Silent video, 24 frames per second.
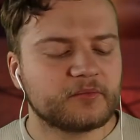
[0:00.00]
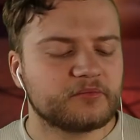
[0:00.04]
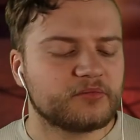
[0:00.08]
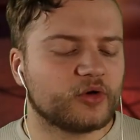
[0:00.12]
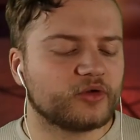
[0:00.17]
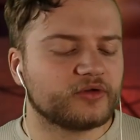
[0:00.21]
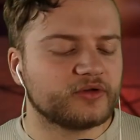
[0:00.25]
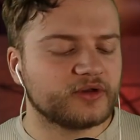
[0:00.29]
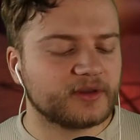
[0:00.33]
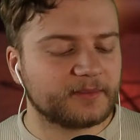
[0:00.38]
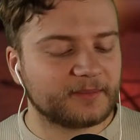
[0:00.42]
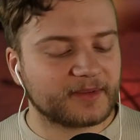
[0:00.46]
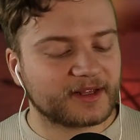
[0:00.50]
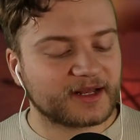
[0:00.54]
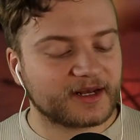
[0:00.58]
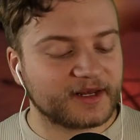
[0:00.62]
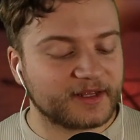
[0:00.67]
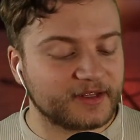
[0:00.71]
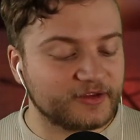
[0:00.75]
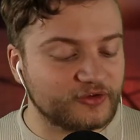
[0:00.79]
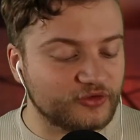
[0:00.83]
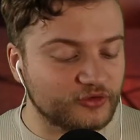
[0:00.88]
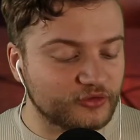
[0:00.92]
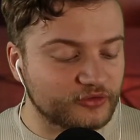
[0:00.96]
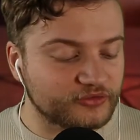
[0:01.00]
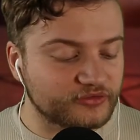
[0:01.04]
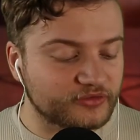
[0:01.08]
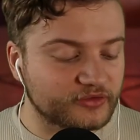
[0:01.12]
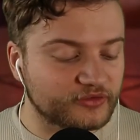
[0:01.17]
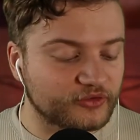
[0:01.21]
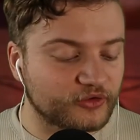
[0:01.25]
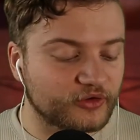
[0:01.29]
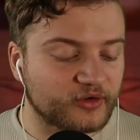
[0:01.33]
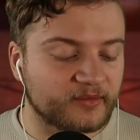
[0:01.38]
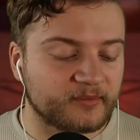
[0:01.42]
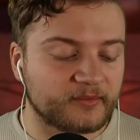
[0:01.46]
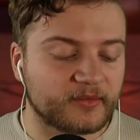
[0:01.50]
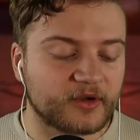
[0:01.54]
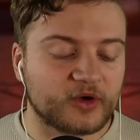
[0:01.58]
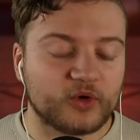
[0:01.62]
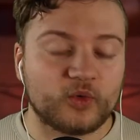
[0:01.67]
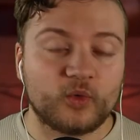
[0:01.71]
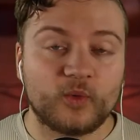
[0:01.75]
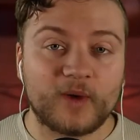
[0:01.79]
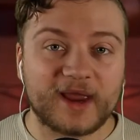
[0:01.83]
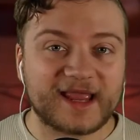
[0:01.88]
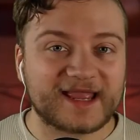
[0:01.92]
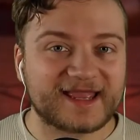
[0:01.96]
more typically use the term
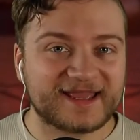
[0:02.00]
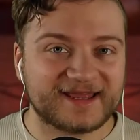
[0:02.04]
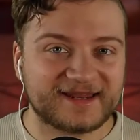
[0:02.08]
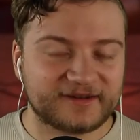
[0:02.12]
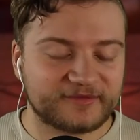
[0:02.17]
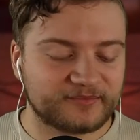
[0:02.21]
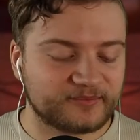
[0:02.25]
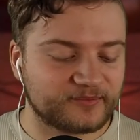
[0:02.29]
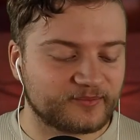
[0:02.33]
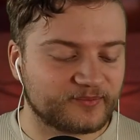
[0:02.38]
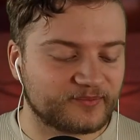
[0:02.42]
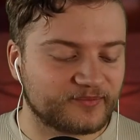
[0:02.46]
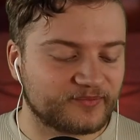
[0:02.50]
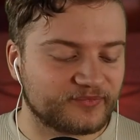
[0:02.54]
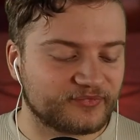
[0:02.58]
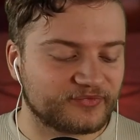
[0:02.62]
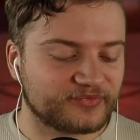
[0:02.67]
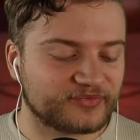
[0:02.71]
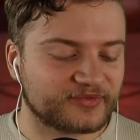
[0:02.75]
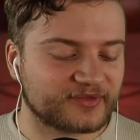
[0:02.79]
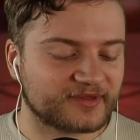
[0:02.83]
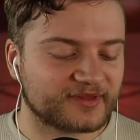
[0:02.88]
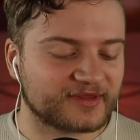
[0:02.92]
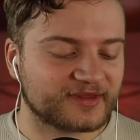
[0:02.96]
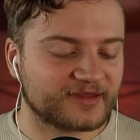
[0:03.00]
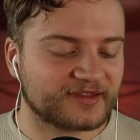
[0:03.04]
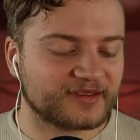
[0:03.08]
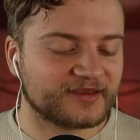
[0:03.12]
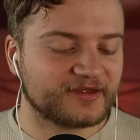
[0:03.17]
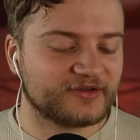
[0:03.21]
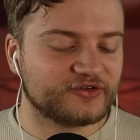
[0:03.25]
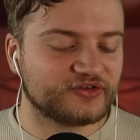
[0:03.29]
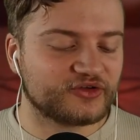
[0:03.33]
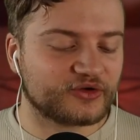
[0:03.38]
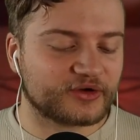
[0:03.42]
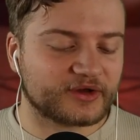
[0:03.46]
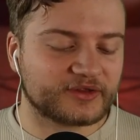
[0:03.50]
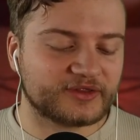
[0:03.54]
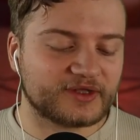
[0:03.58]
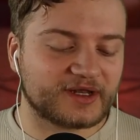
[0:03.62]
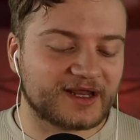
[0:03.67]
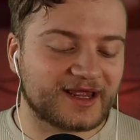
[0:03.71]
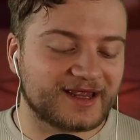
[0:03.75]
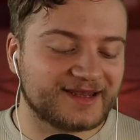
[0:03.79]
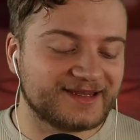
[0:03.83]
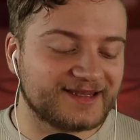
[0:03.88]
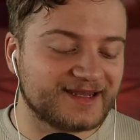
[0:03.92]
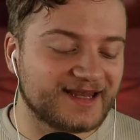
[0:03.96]
Wiccan. During the
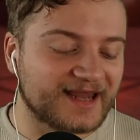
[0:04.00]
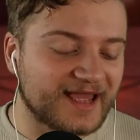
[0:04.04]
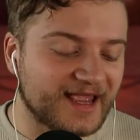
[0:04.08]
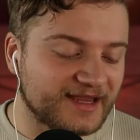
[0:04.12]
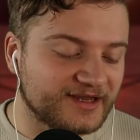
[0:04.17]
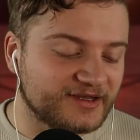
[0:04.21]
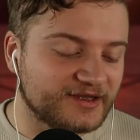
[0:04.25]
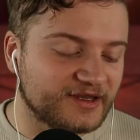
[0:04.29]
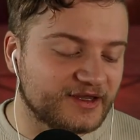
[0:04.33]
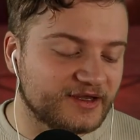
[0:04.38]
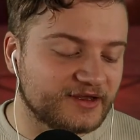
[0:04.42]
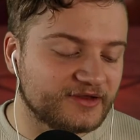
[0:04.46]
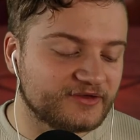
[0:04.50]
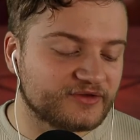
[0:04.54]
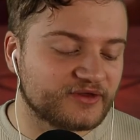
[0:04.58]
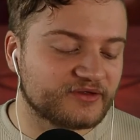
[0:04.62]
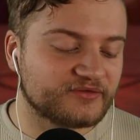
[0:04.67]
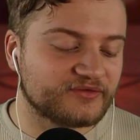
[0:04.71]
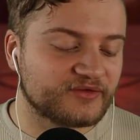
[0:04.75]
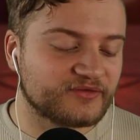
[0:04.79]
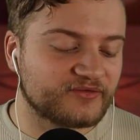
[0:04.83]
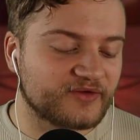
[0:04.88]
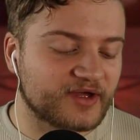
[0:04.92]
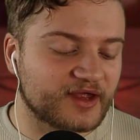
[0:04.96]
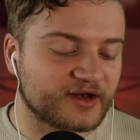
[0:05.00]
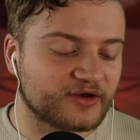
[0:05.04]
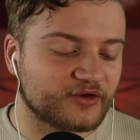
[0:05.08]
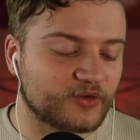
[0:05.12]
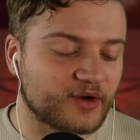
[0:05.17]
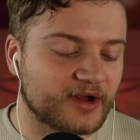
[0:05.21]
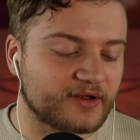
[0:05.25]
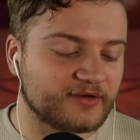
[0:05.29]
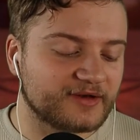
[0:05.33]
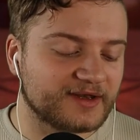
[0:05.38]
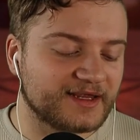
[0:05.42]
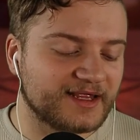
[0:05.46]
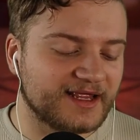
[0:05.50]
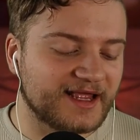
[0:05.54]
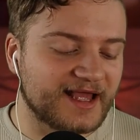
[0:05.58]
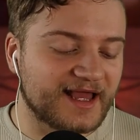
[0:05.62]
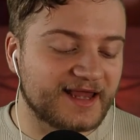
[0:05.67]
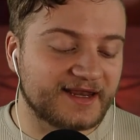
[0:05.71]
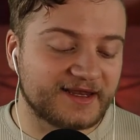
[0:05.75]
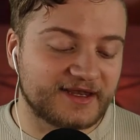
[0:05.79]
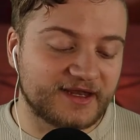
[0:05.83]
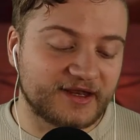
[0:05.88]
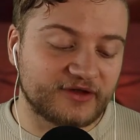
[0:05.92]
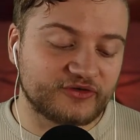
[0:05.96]
1980s, Vivian Crowley,
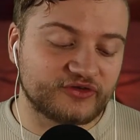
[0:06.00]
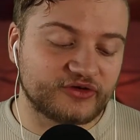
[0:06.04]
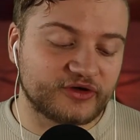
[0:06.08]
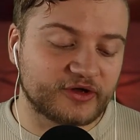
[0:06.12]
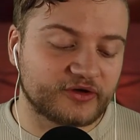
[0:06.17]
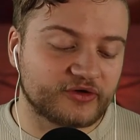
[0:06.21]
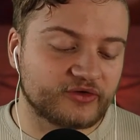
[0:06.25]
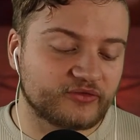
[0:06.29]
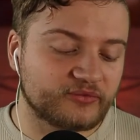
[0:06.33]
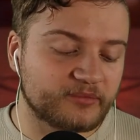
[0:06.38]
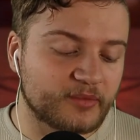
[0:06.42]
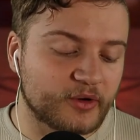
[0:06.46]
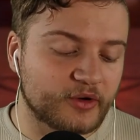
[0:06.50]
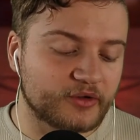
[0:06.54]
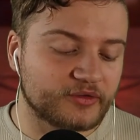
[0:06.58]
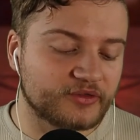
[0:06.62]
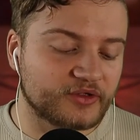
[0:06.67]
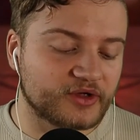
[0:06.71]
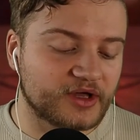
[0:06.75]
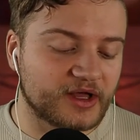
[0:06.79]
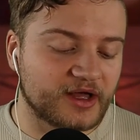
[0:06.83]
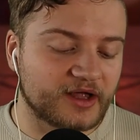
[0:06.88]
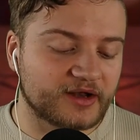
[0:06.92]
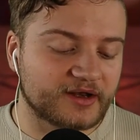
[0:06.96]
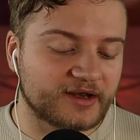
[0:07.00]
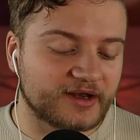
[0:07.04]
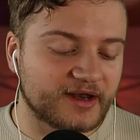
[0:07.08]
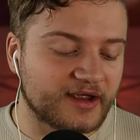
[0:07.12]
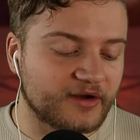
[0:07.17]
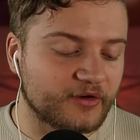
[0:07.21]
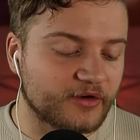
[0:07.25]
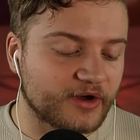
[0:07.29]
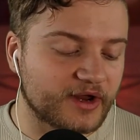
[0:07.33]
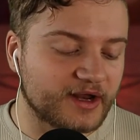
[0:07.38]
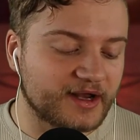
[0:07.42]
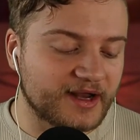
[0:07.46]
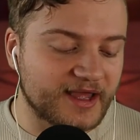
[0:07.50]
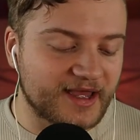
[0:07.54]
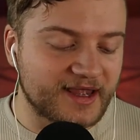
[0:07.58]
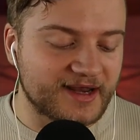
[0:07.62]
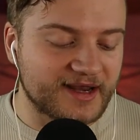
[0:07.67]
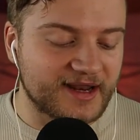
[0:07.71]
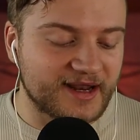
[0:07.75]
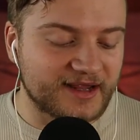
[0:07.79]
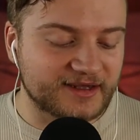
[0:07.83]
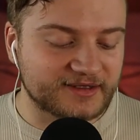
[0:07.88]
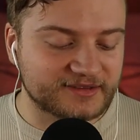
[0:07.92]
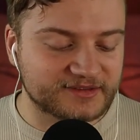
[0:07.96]
an initiate of both the Gardnerian
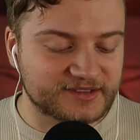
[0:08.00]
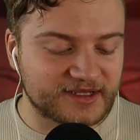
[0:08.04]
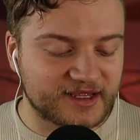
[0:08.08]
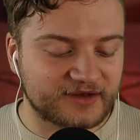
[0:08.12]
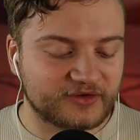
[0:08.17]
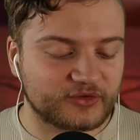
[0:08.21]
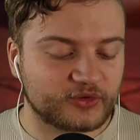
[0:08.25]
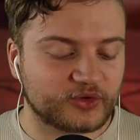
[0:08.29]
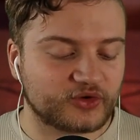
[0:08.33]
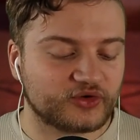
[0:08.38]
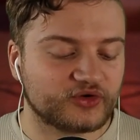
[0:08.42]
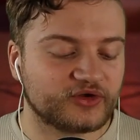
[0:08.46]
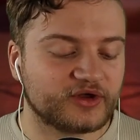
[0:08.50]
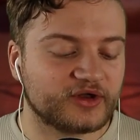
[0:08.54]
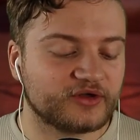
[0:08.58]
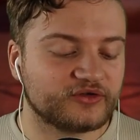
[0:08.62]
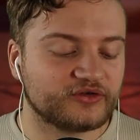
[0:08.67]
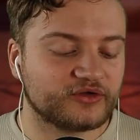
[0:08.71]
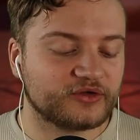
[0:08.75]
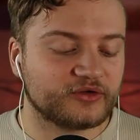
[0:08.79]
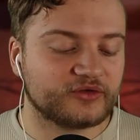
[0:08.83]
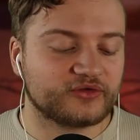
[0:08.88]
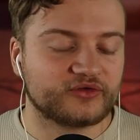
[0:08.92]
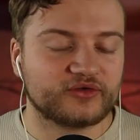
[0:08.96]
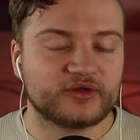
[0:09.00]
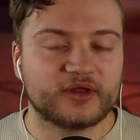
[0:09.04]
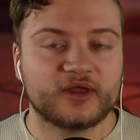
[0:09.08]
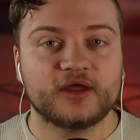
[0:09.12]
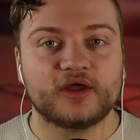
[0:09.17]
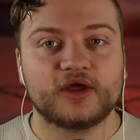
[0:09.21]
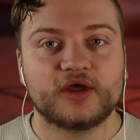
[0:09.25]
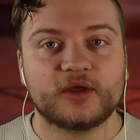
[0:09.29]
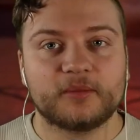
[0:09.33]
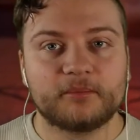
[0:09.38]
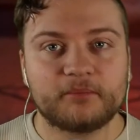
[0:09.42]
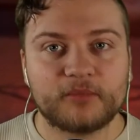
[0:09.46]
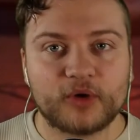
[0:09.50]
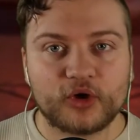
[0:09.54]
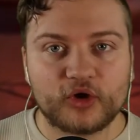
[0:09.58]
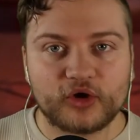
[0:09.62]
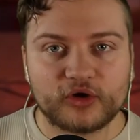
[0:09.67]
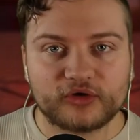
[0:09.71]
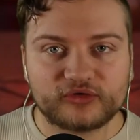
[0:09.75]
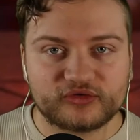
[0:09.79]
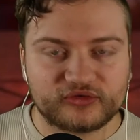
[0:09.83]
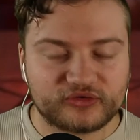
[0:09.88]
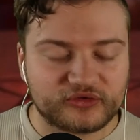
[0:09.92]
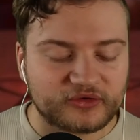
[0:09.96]
and Alexandrian traditions,
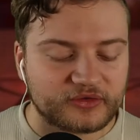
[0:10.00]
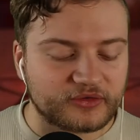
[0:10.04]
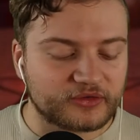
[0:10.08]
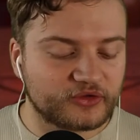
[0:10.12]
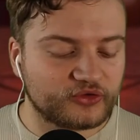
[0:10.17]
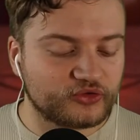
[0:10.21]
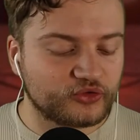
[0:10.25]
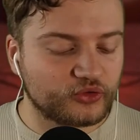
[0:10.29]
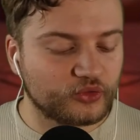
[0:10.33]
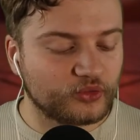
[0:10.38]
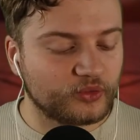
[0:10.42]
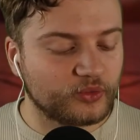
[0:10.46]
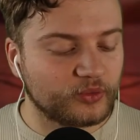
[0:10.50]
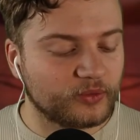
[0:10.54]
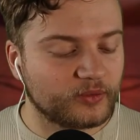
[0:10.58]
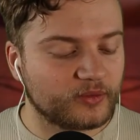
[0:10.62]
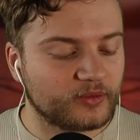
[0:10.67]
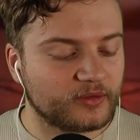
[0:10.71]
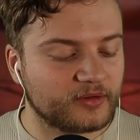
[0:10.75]
merged the two.